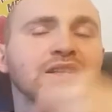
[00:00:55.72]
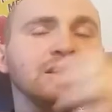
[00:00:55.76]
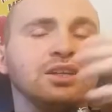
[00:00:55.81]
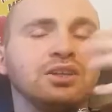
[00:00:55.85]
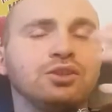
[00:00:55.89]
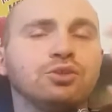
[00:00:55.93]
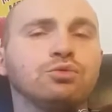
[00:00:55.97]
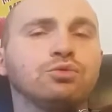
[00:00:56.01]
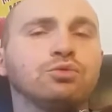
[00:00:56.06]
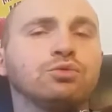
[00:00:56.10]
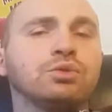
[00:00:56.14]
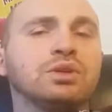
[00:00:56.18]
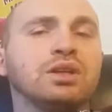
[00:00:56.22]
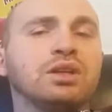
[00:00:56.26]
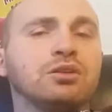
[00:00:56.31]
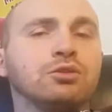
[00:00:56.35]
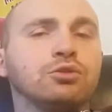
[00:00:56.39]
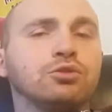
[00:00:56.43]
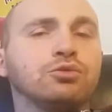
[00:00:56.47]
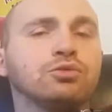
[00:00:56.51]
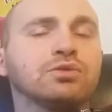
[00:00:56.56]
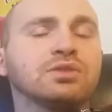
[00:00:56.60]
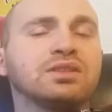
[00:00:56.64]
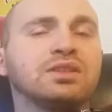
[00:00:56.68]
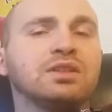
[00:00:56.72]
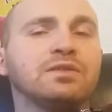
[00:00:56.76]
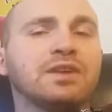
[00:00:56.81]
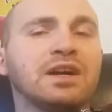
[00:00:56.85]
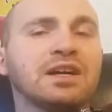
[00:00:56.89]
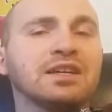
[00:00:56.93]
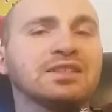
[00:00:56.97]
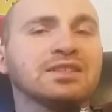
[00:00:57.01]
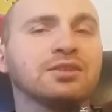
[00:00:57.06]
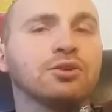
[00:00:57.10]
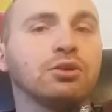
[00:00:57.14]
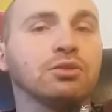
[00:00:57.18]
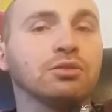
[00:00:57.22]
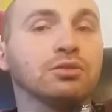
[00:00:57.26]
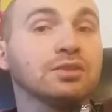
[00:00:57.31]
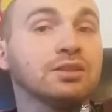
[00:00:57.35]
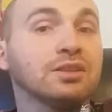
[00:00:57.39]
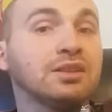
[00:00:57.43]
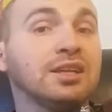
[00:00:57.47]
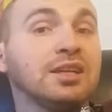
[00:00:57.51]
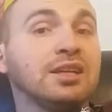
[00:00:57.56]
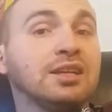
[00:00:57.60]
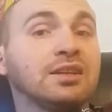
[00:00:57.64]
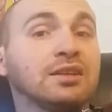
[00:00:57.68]
uh, you will use device called
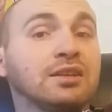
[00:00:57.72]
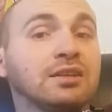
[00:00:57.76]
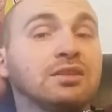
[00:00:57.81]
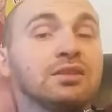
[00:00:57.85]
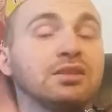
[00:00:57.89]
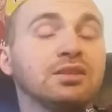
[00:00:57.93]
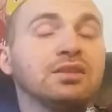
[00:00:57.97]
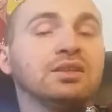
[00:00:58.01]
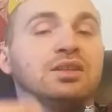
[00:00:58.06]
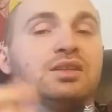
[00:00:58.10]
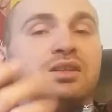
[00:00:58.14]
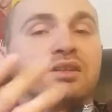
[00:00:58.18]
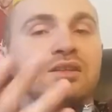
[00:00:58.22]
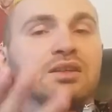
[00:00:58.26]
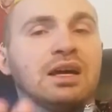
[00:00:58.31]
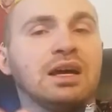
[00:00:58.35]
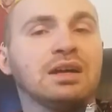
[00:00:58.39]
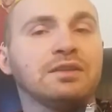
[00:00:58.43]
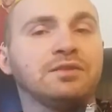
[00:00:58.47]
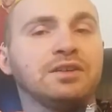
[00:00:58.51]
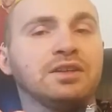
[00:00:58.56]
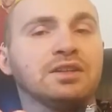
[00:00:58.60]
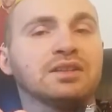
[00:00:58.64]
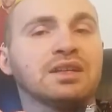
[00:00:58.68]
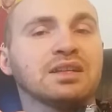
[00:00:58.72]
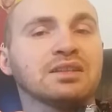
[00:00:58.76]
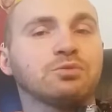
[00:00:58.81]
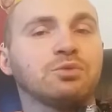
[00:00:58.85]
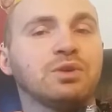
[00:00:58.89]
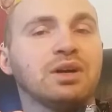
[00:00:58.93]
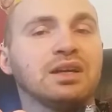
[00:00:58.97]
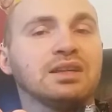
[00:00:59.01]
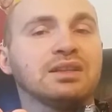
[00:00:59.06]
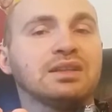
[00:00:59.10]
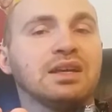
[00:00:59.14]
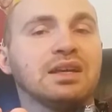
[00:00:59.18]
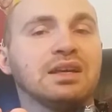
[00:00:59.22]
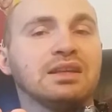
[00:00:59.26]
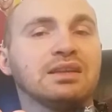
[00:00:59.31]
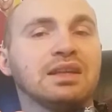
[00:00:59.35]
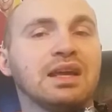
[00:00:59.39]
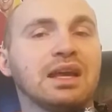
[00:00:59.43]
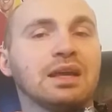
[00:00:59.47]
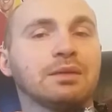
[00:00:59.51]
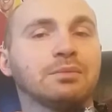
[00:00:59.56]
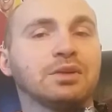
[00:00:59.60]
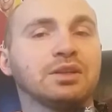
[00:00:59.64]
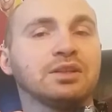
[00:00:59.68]
TEAR. Uh, I think that's why the
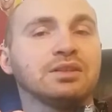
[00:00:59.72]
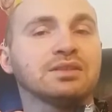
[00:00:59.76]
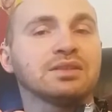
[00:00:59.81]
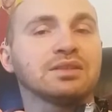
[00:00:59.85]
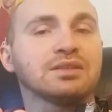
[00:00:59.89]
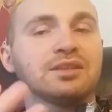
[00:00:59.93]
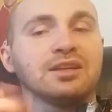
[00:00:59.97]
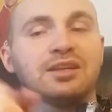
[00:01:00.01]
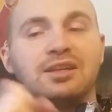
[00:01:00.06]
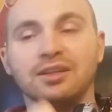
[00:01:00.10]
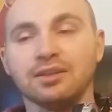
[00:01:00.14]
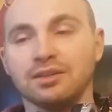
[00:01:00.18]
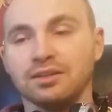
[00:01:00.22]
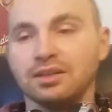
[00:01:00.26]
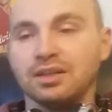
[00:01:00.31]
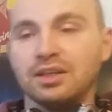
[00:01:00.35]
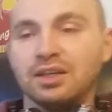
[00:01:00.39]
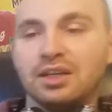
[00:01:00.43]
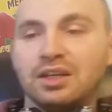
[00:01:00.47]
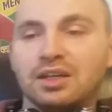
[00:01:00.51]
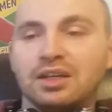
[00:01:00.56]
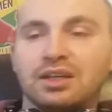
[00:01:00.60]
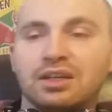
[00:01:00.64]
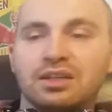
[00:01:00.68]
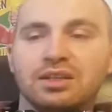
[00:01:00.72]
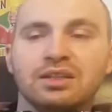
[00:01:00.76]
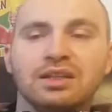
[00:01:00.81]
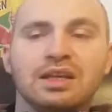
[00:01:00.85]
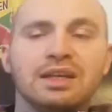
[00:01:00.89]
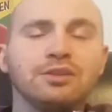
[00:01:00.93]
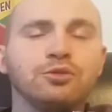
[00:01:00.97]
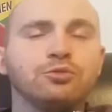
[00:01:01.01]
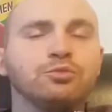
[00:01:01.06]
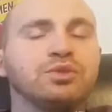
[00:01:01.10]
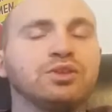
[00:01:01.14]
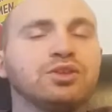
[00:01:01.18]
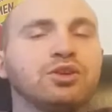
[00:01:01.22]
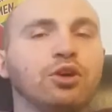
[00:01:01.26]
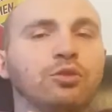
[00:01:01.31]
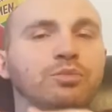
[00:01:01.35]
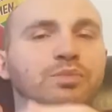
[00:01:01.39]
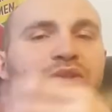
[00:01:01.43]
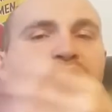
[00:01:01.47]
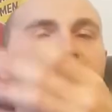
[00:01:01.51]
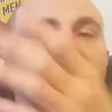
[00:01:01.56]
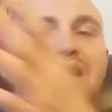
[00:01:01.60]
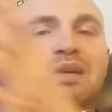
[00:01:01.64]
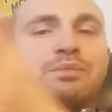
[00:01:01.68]
name is TEAR. Uh, and you'll be
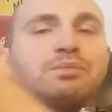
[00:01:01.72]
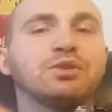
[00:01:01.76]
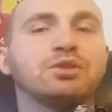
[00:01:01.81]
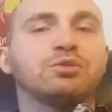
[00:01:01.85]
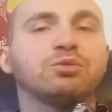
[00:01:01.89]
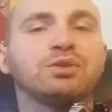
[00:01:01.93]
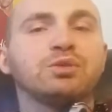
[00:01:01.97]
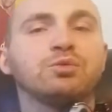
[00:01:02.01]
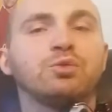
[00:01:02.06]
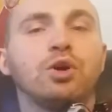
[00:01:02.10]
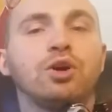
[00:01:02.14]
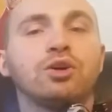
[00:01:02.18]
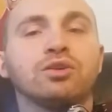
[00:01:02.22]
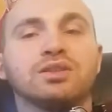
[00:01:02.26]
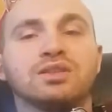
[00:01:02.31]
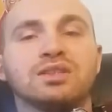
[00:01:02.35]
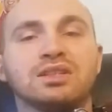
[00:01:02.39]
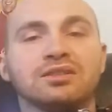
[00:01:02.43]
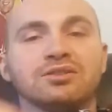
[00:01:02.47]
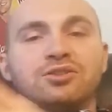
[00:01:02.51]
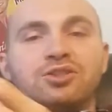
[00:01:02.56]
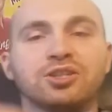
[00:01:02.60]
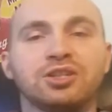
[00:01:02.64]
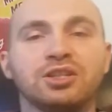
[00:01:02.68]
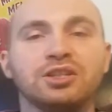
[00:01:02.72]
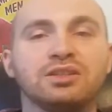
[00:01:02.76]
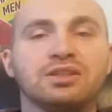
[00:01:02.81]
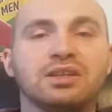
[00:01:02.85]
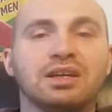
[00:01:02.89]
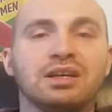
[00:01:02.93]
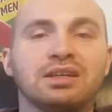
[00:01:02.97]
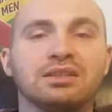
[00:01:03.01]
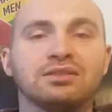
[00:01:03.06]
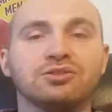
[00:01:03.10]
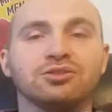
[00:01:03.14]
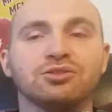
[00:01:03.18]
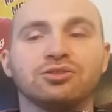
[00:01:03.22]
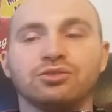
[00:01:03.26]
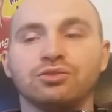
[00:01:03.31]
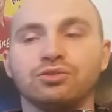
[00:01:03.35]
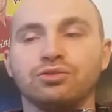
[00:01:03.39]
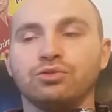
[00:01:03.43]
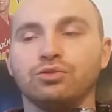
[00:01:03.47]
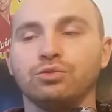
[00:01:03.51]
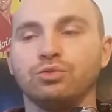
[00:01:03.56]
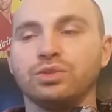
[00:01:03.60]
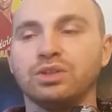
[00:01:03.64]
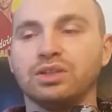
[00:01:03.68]
hopping like between worlds and shit and
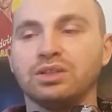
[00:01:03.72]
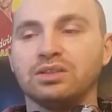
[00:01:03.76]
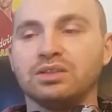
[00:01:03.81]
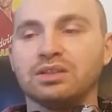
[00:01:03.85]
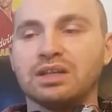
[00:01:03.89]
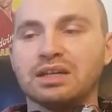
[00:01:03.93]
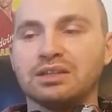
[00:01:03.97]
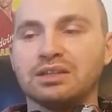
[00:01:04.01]
doing